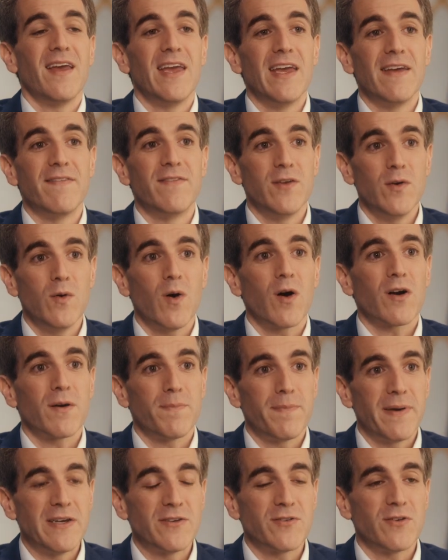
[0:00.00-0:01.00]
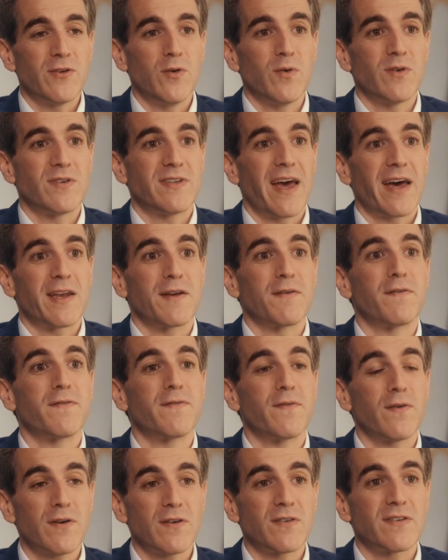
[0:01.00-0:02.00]
If you are a patient who has had a
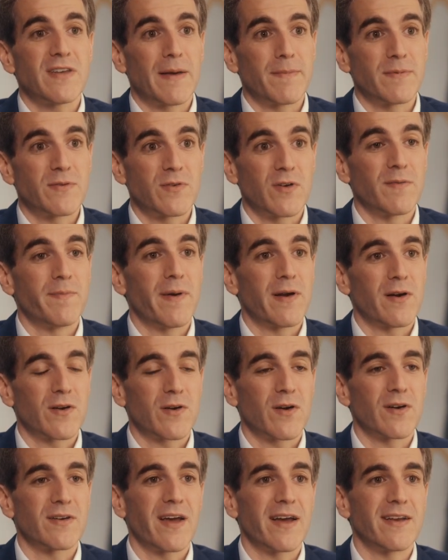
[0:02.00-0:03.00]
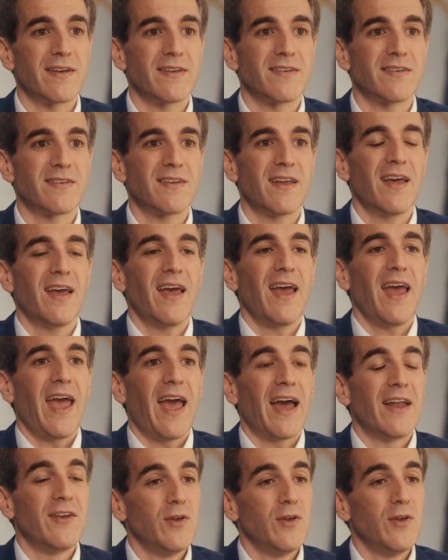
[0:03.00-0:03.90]
first episode of pericarditis and